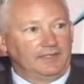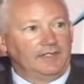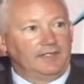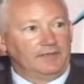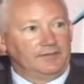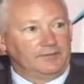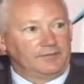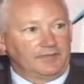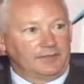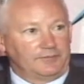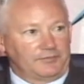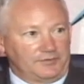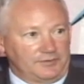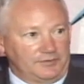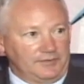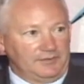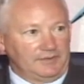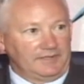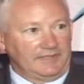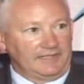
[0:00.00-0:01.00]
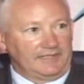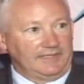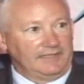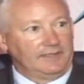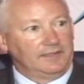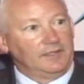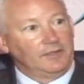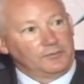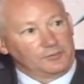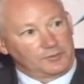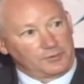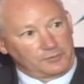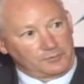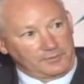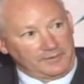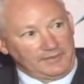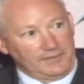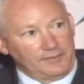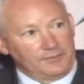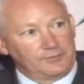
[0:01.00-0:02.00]
of our facility in Ocho
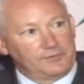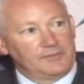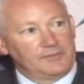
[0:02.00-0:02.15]
Rios,